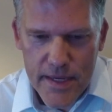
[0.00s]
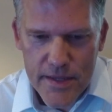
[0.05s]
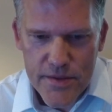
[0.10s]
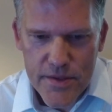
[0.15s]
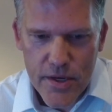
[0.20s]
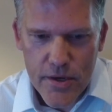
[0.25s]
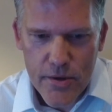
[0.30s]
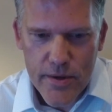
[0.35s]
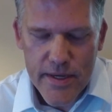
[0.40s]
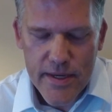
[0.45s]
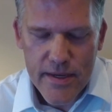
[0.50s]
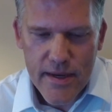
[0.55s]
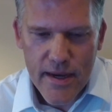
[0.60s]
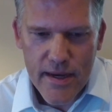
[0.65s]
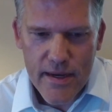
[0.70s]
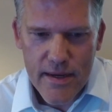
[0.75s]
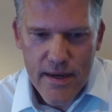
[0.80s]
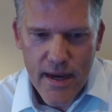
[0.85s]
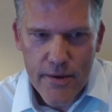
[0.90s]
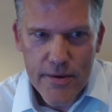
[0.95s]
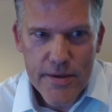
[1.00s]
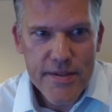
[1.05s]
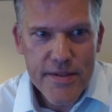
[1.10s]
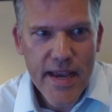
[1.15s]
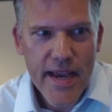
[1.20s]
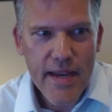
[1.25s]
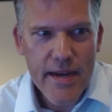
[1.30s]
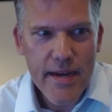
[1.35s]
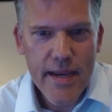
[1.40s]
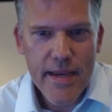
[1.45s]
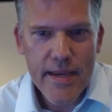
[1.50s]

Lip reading: so I was at